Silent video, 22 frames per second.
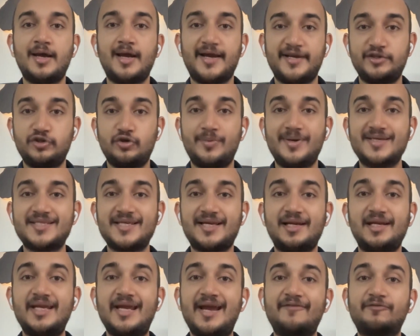and you
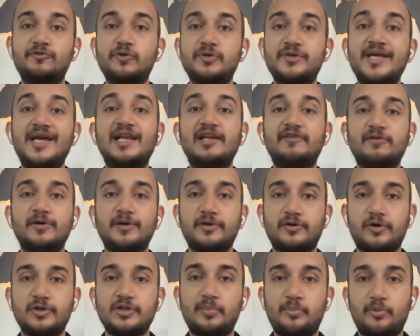basically have to
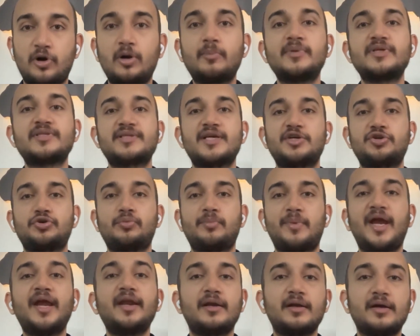deliver on the promise that you
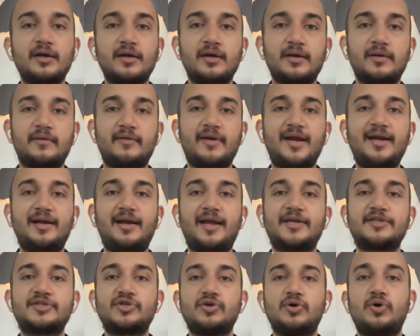made, right?
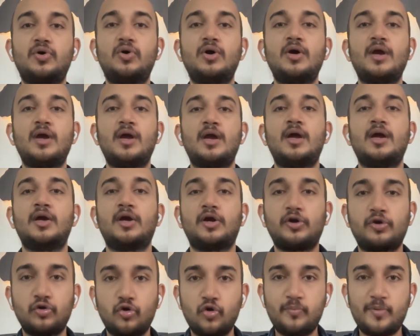Like, so
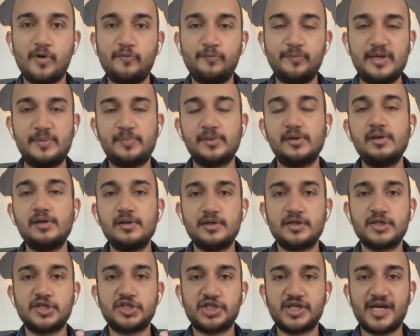group of people,
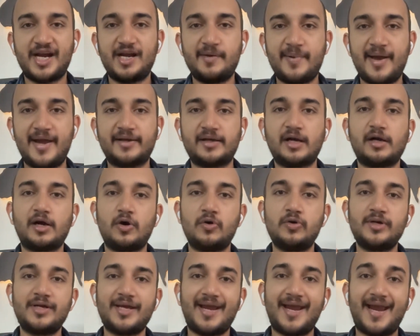shared bank
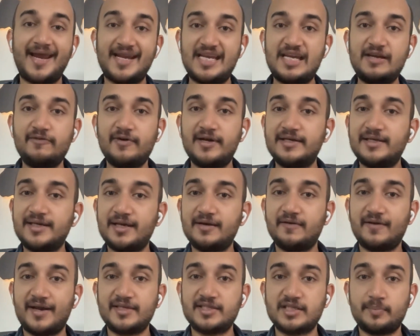account, anyone
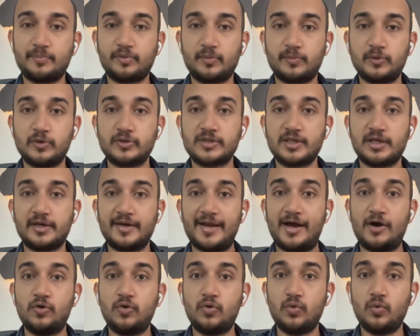can raise a proposal.
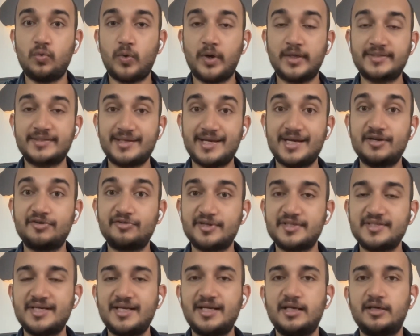Now what's
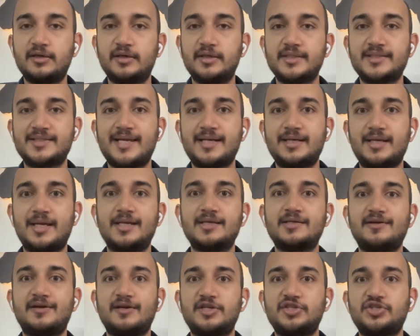interesting here is that
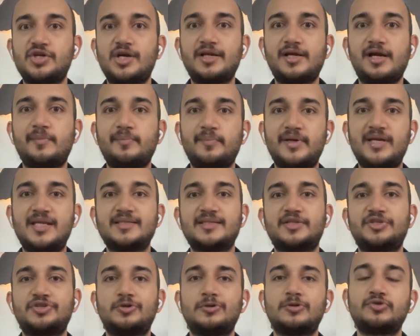in traditional companies
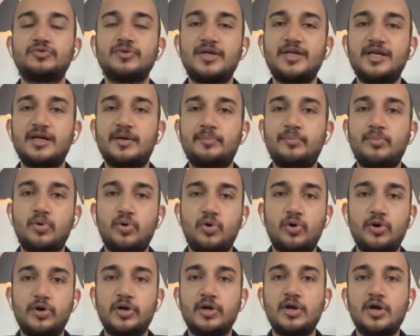it's usually a
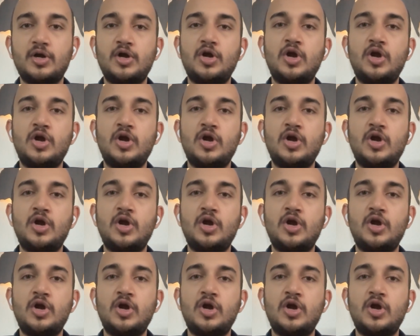board